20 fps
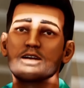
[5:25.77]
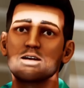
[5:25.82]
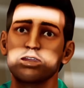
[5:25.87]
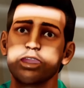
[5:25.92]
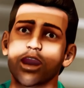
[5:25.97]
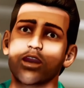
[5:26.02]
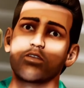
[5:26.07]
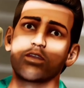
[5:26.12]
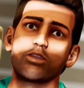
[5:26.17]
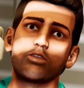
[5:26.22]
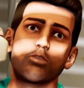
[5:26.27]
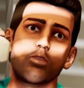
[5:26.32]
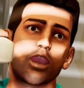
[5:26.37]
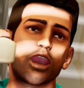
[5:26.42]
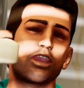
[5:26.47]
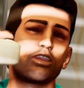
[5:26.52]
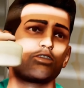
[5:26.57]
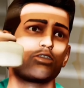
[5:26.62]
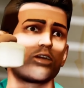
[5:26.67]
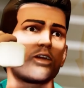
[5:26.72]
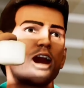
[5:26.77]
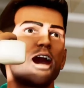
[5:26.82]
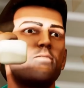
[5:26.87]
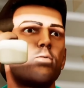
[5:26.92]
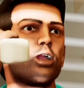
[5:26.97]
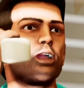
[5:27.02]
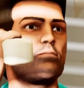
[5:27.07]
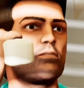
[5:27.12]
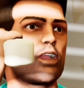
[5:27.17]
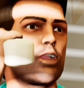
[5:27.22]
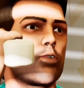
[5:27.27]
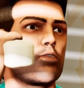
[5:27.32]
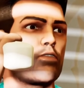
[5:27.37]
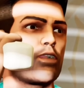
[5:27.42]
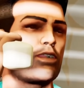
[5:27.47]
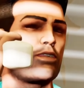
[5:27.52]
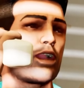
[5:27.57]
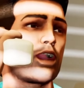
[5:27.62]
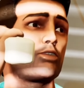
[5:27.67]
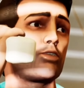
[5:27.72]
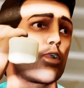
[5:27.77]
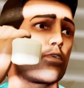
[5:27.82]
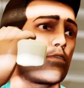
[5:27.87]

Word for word: and the drugs, and I'm gonna mail you the dicks of